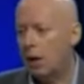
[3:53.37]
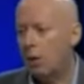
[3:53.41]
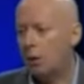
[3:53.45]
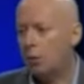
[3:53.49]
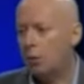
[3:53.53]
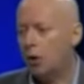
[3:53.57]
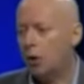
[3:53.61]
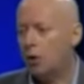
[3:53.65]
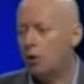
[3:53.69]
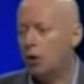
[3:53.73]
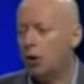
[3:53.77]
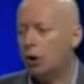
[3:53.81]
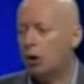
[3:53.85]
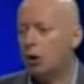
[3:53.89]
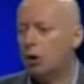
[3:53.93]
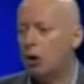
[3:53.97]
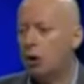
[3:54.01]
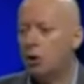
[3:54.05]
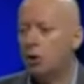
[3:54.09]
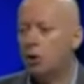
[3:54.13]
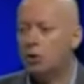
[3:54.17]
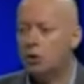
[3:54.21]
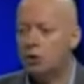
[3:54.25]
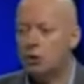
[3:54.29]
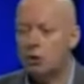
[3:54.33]
And whether it
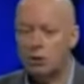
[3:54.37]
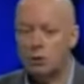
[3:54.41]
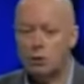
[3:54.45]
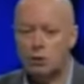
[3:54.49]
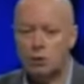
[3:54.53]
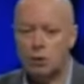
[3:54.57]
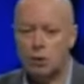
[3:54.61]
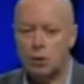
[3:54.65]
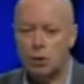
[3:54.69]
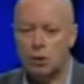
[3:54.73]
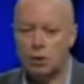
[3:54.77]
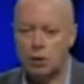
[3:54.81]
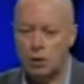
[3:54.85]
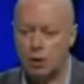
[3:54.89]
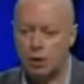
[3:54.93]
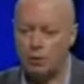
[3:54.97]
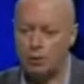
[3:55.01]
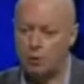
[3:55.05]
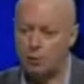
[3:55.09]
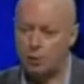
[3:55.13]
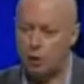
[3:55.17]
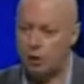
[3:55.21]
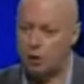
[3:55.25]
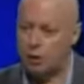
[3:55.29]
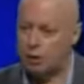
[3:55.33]
goes on or not
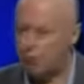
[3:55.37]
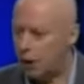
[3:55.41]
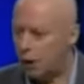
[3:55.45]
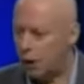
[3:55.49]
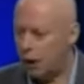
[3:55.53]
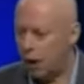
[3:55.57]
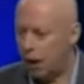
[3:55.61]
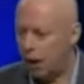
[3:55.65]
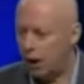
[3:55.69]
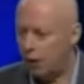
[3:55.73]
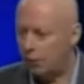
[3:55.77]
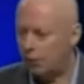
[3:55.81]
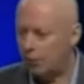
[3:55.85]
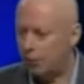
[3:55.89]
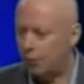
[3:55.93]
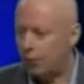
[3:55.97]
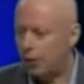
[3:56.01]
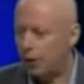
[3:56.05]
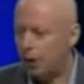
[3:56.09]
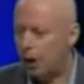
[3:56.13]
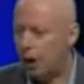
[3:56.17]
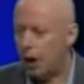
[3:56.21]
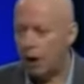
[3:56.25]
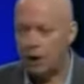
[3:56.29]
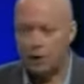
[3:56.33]
after I die,
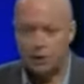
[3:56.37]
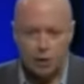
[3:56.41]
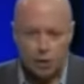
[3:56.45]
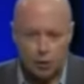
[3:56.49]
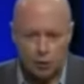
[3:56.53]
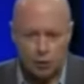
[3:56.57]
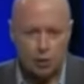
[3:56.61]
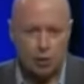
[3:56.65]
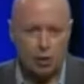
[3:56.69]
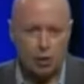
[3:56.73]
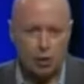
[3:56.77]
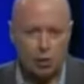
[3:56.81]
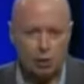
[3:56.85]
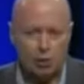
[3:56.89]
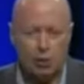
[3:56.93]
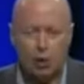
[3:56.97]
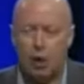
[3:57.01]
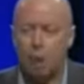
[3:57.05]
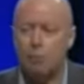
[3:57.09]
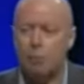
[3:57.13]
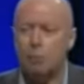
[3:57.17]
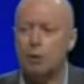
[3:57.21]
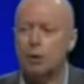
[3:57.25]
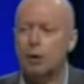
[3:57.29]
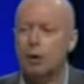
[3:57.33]
I don't know.
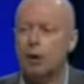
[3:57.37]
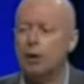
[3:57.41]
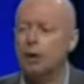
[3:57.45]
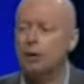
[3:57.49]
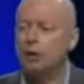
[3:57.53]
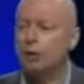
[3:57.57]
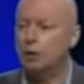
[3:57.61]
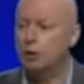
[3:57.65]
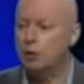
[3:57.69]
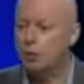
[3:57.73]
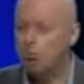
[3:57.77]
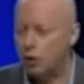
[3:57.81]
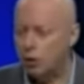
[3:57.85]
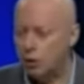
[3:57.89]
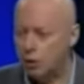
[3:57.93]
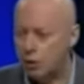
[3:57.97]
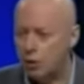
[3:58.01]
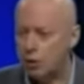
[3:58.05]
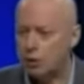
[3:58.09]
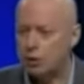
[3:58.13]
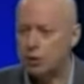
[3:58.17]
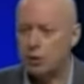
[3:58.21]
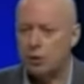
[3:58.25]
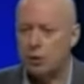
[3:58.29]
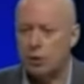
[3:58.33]
But I do know
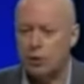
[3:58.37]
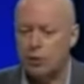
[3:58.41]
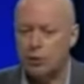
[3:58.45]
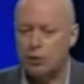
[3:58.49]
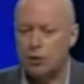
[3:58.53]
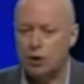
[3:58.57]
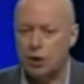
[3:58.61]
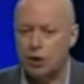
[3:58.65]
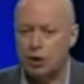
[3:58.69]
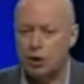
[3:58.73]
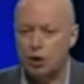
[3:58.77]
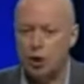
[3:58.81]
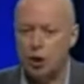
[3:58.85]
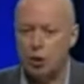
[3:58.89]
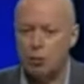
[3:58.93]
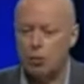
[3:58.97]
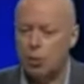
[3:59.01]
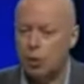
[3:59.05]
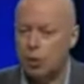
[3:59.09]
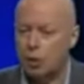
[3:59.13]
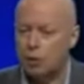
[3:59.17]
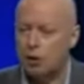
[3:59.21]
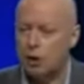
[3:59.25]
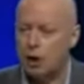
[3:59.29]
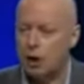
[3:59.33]
that it's the conversation I
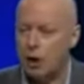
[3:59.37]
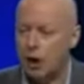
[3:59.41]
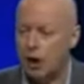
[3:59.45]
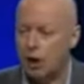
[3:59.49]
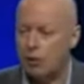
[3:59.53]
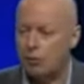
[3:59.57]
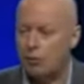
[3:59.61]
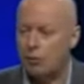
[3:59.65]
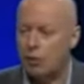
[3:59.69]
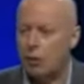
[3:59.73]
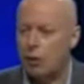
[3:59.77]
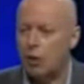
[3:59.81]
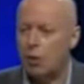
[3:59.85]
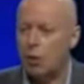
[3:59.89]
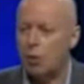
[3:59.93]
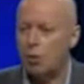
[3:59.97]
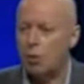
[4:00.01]
want to have